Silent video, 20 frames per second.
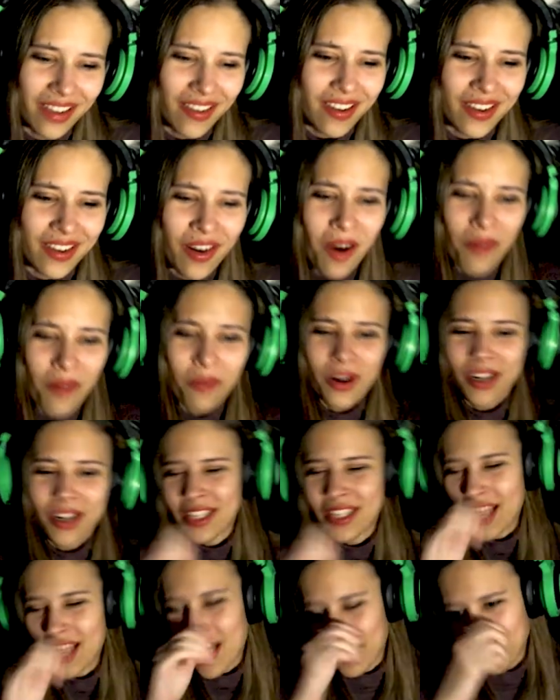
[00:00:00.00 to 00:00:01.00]
homework
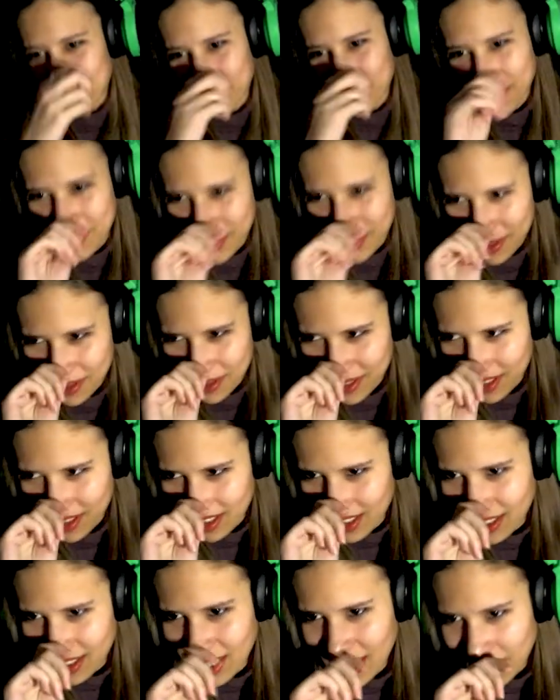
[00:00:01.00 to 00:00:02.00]
time.
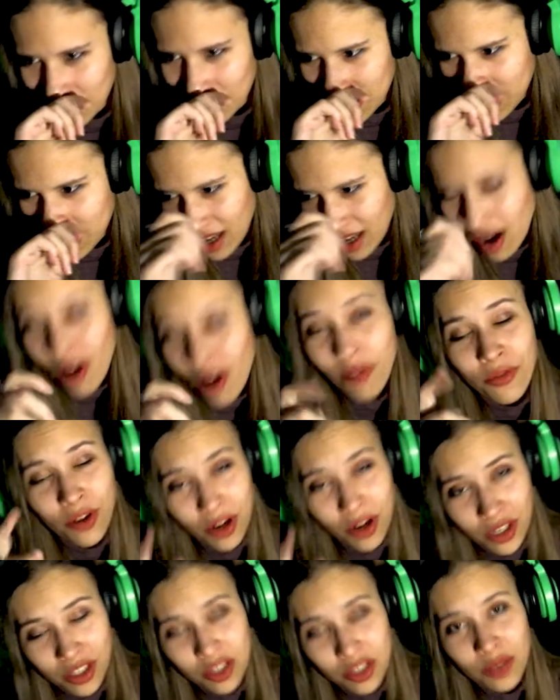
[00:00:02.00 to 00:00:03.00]
Okay, you see? Oh,
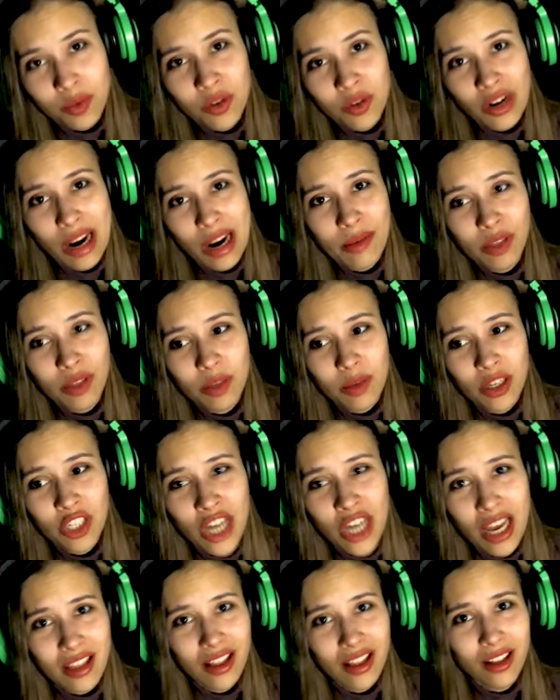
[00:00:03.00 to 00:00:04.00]
first, subscribe to my
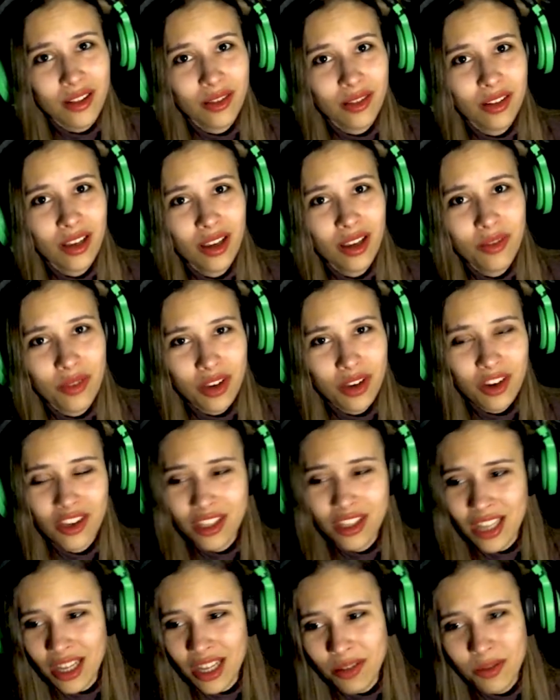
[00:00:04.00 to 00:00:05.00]
channel because
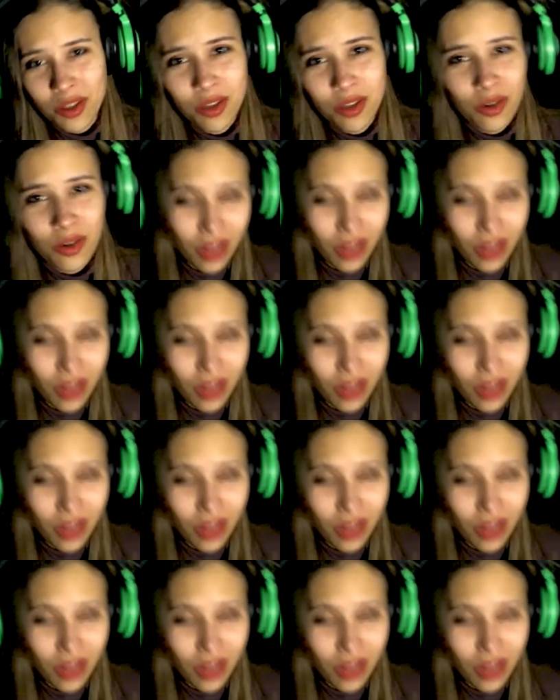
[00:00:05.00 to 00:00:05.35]
that was cool